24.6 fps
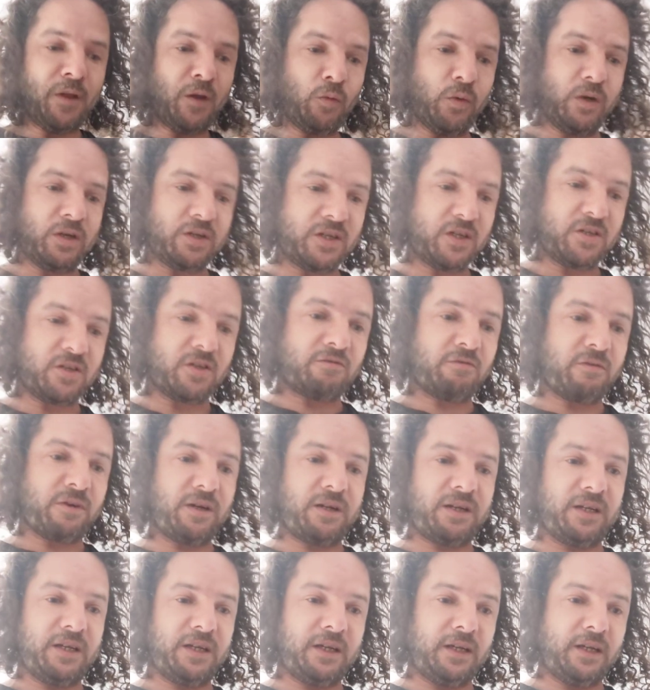which is a
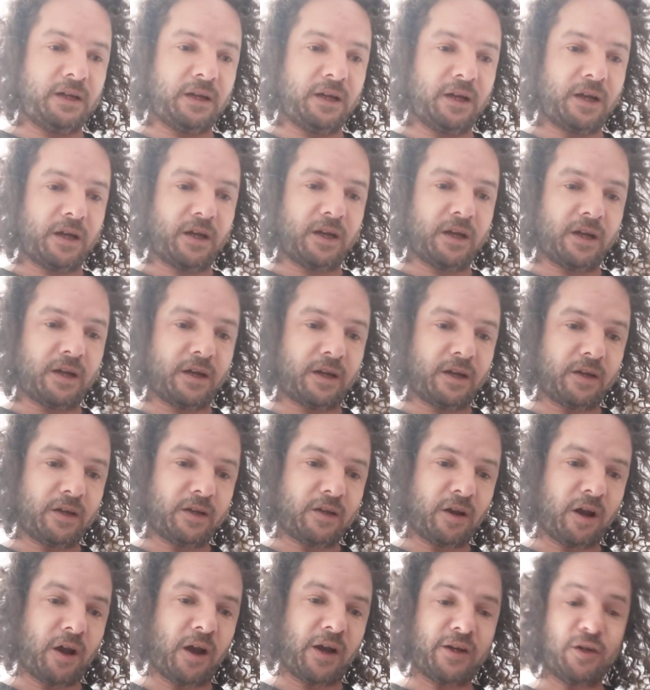really
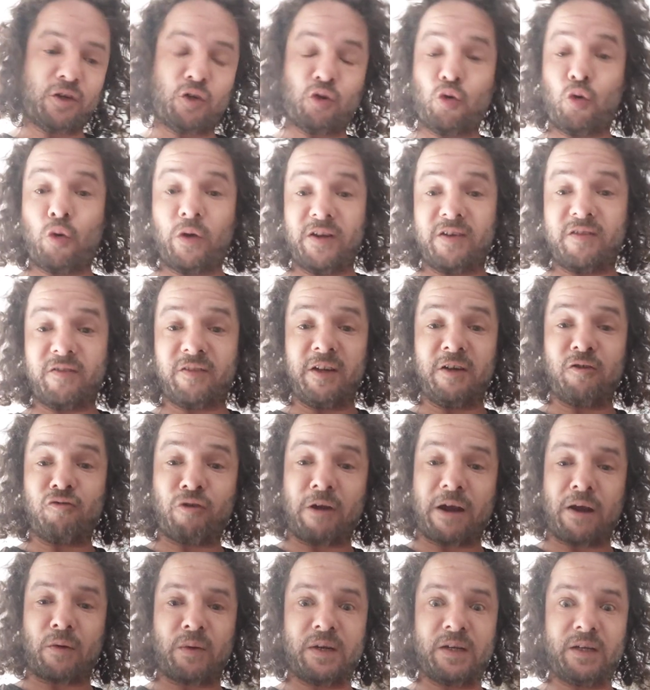tight, twisty
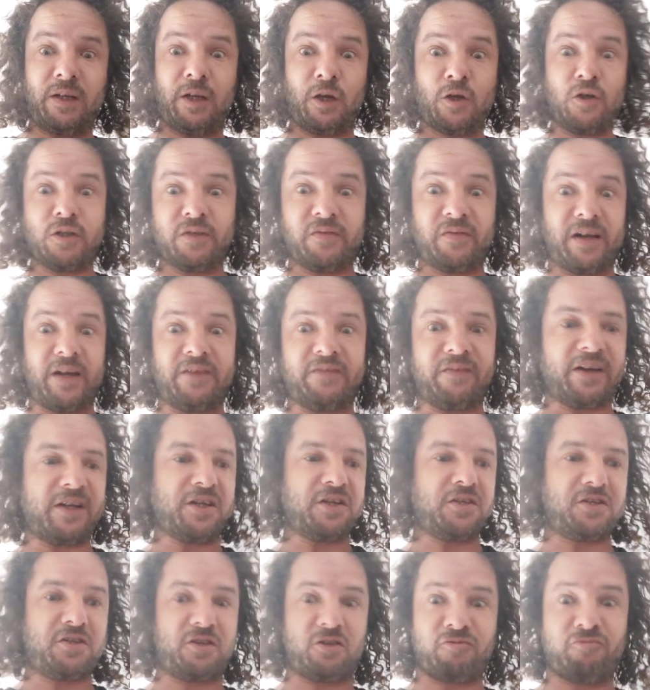track with loads of
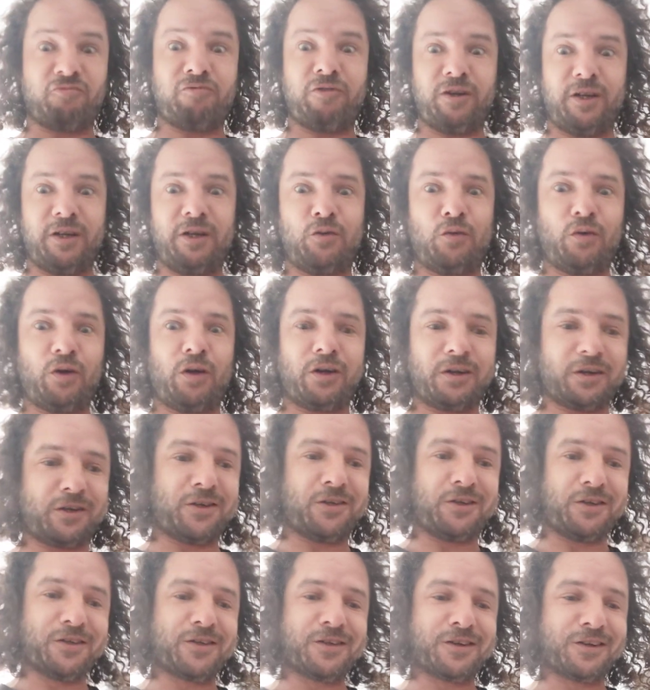elevations. It's really quite
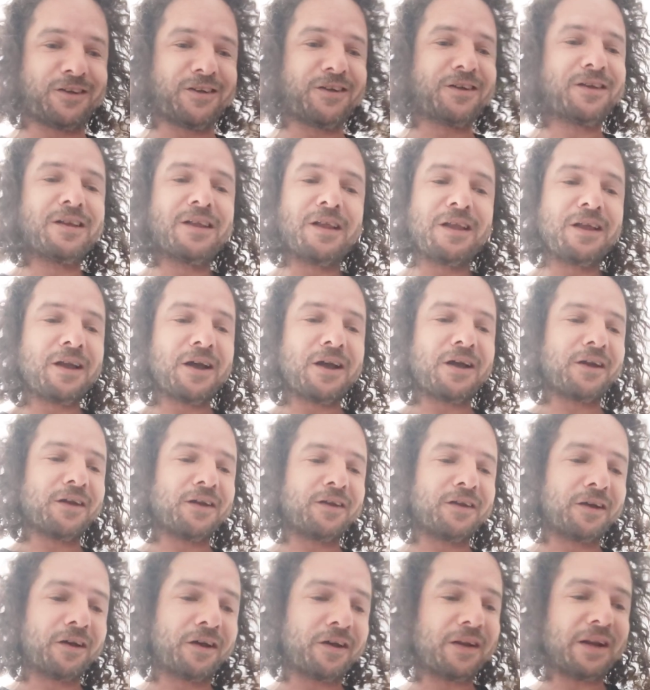good,
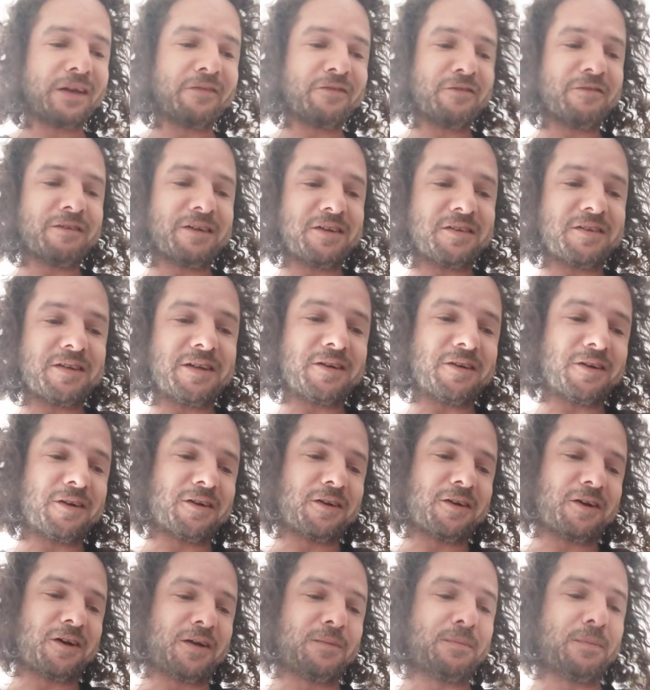and I've never really seen it
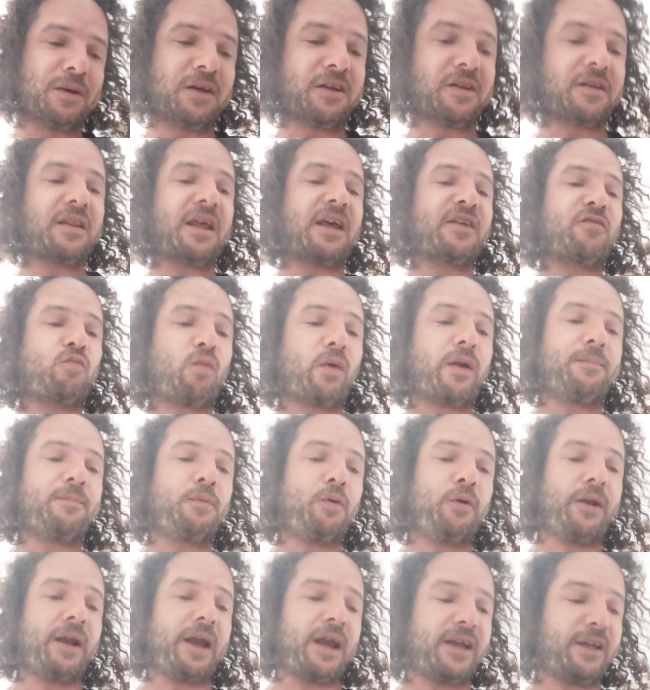online, but that's
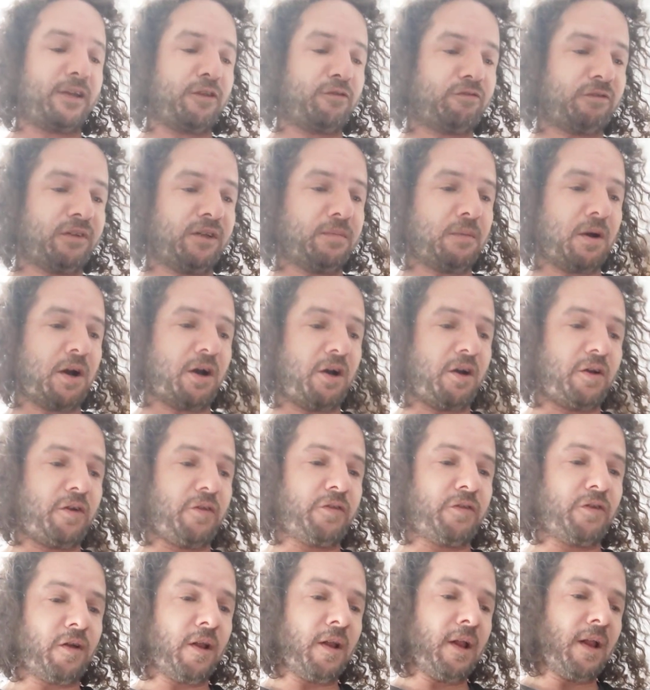1.83
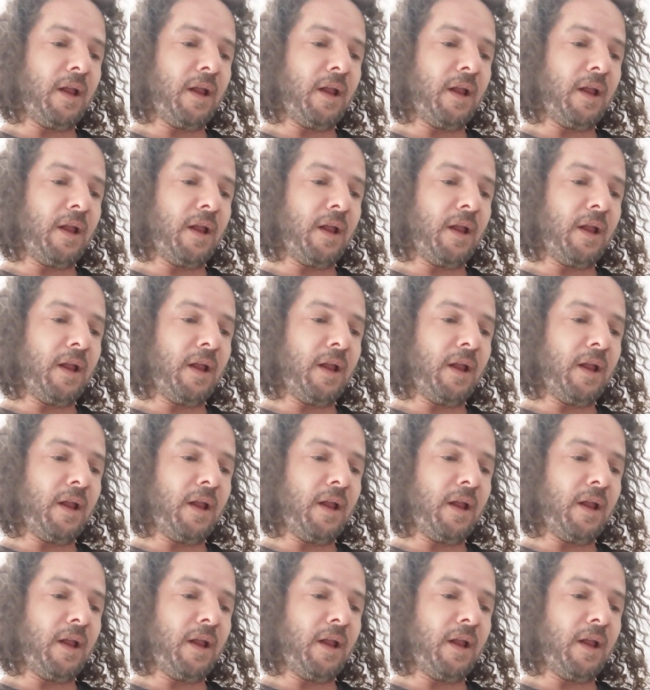miles.